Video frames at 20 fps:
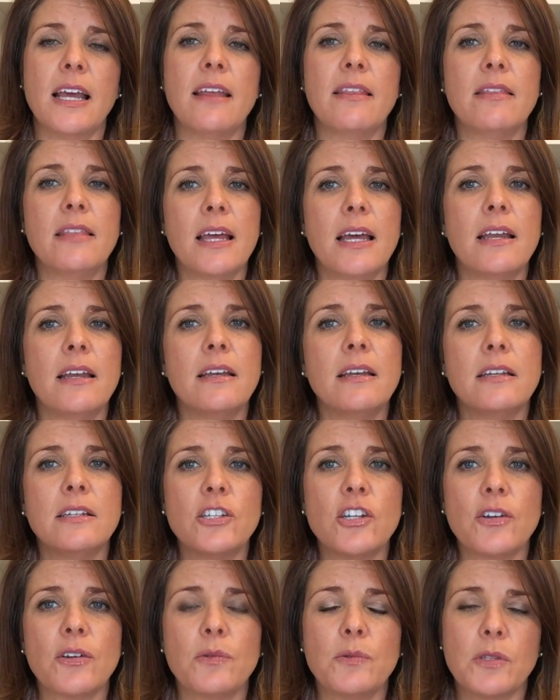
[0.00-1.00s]
And then
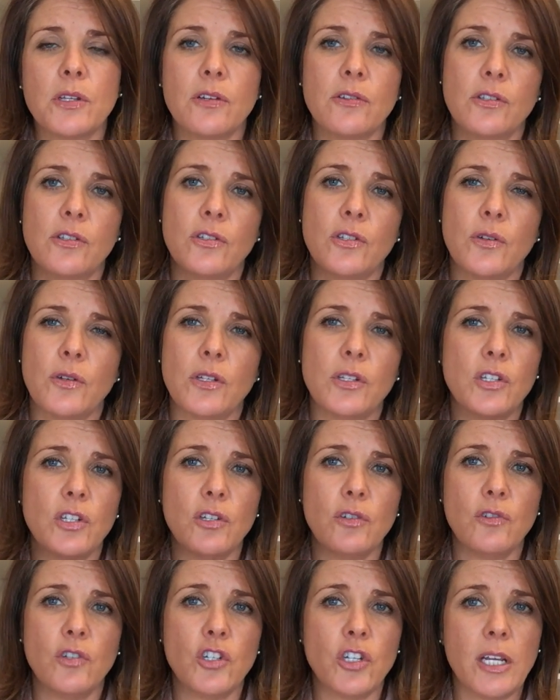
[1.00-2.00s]
Jerry was also doing
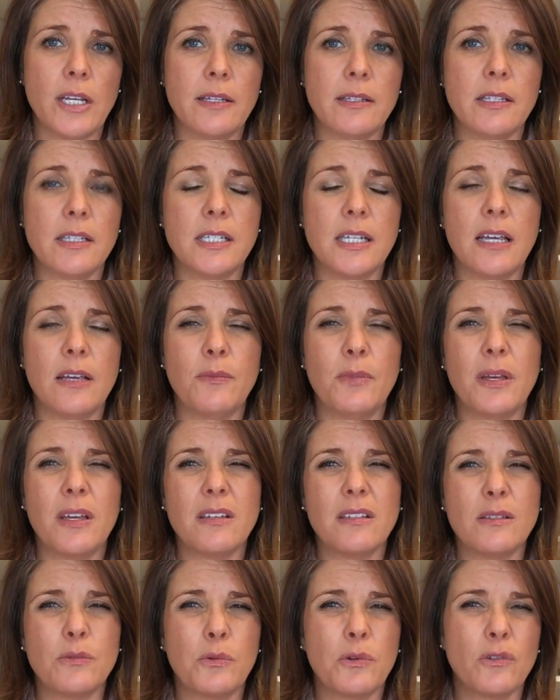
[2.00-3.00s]
2 shakes a day
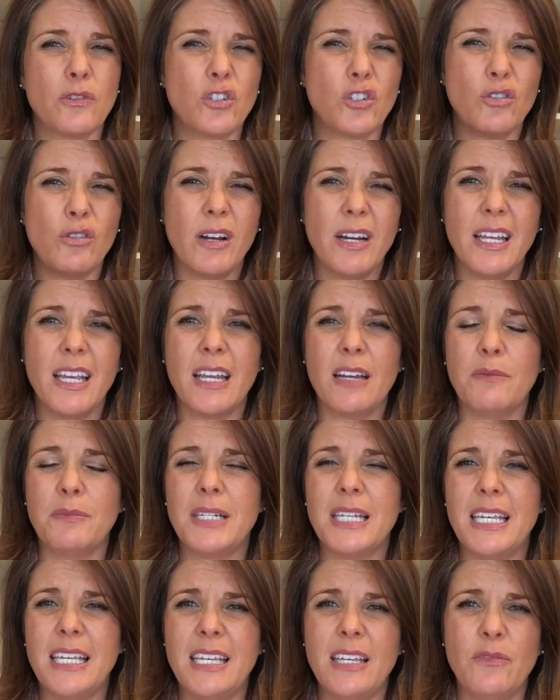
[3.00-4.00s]
because we were trying to get him
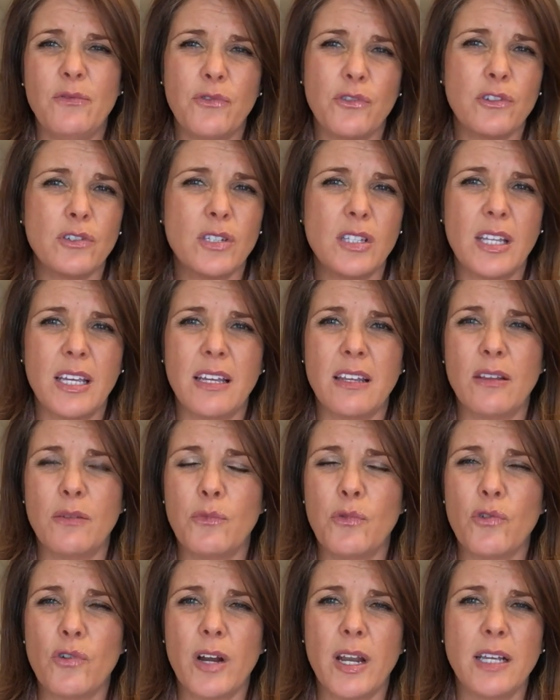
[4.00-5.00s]
to eat first thing in the
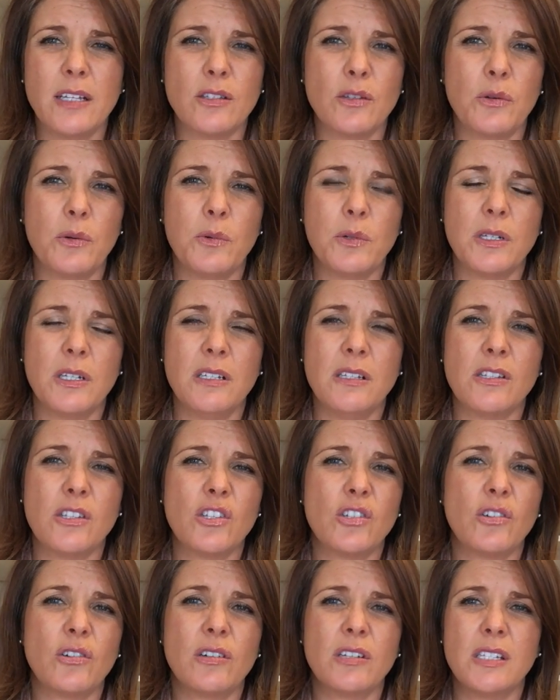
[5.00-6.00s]
morning, so he didn't
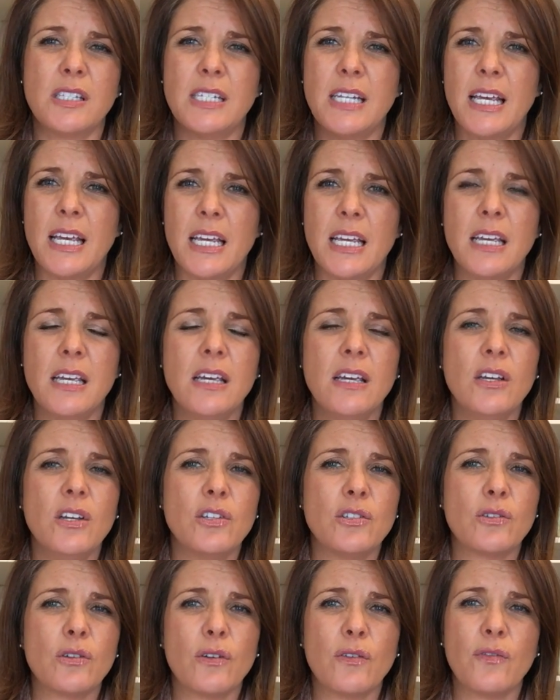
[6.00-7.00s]
start his day
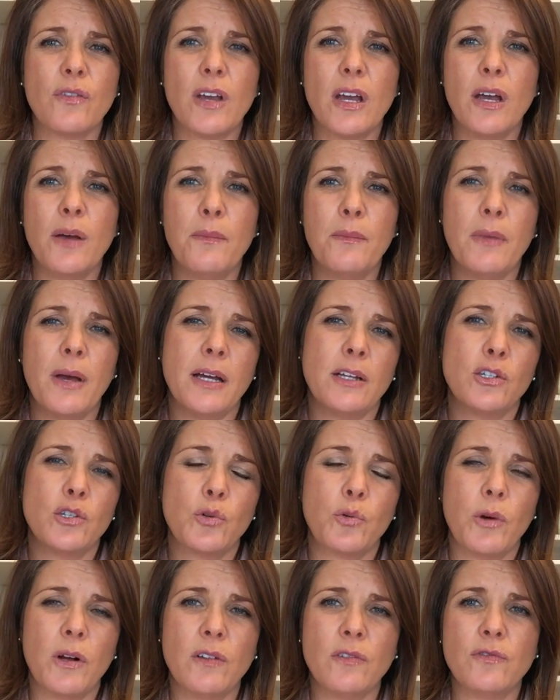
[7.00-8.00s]
sort of at
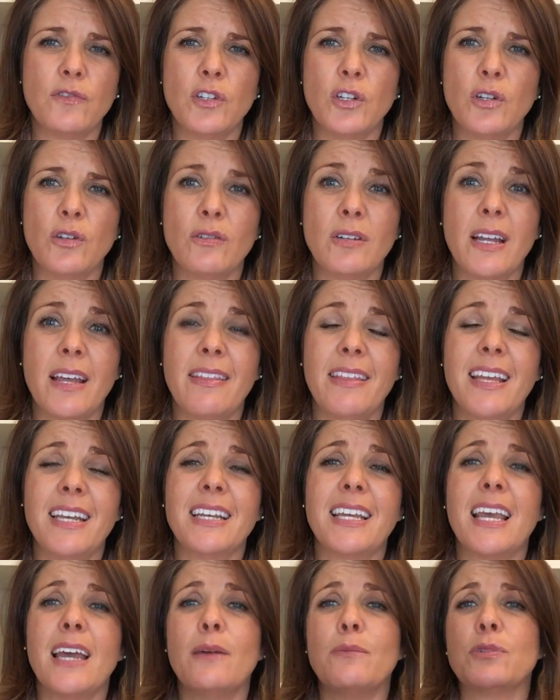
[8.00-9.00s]
12 noon and then
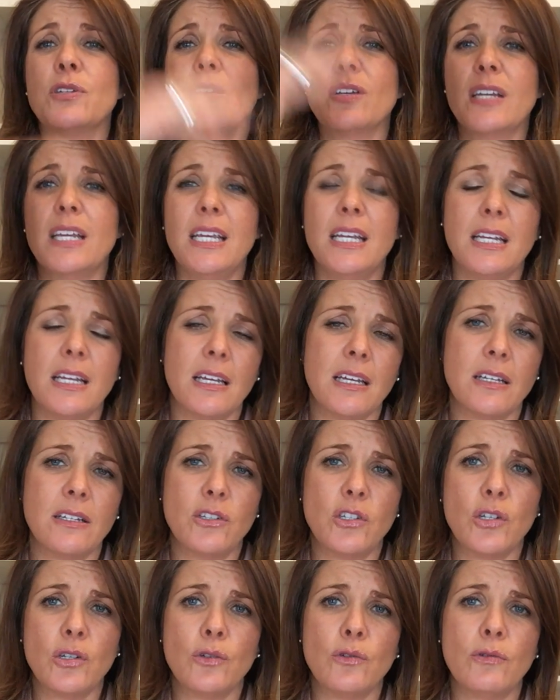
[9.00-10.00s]
kept on eating
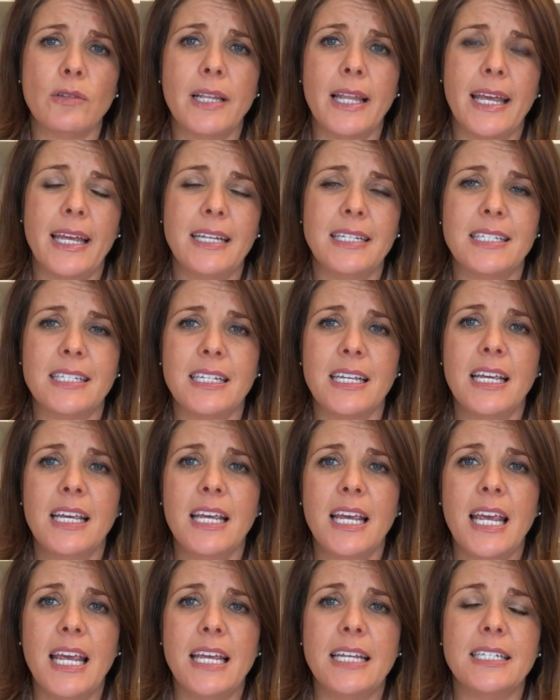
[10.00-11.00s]
too late
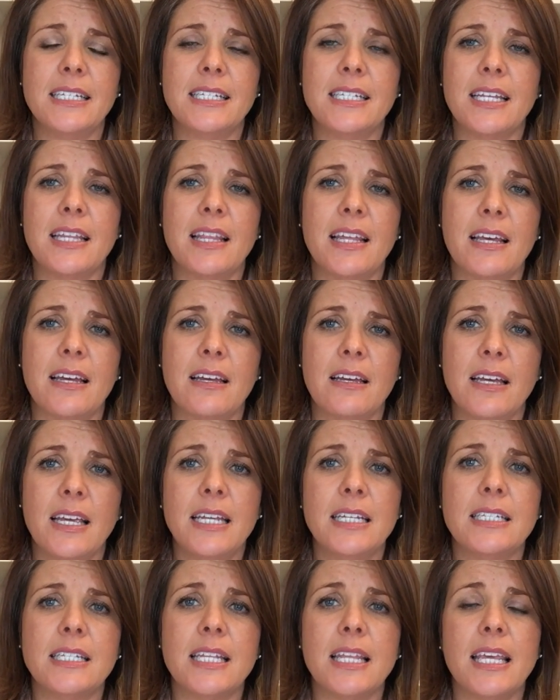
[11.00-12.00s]
into the
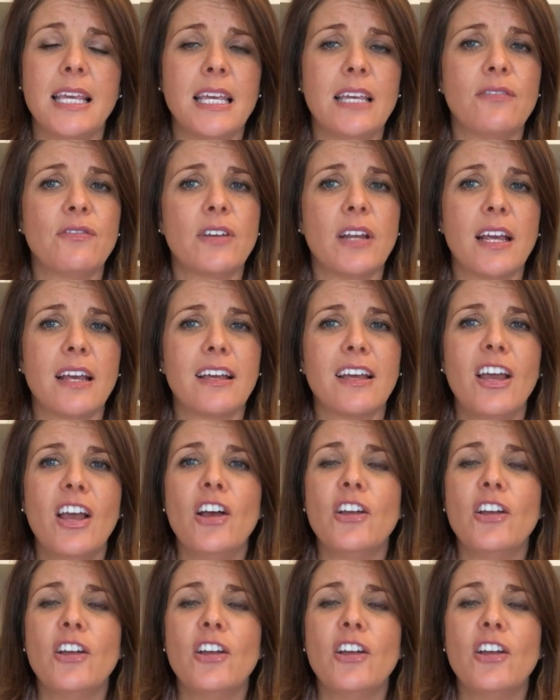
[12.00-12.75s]
evening.